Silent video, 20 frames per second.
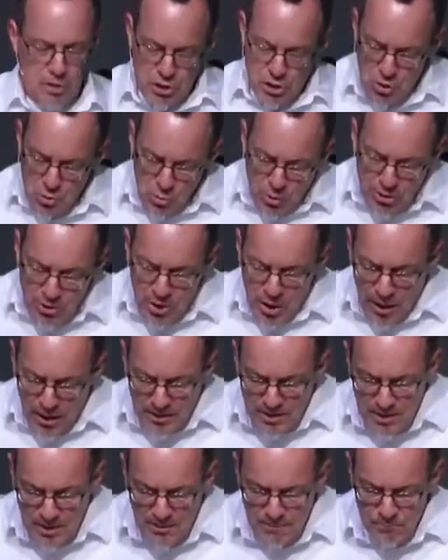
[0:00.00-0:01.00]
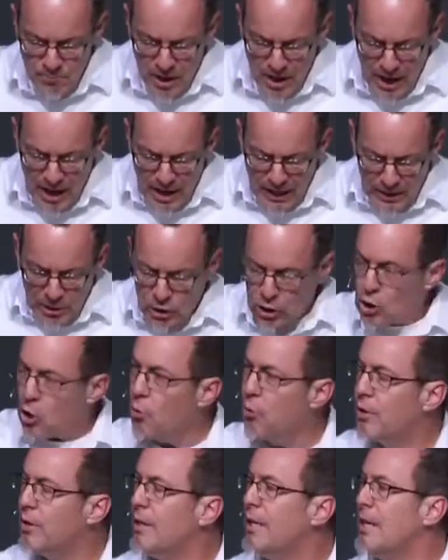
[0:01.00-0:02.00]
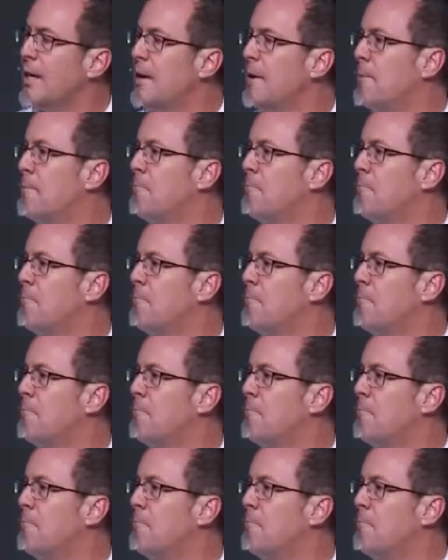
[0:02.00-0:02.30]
you are not a lonely,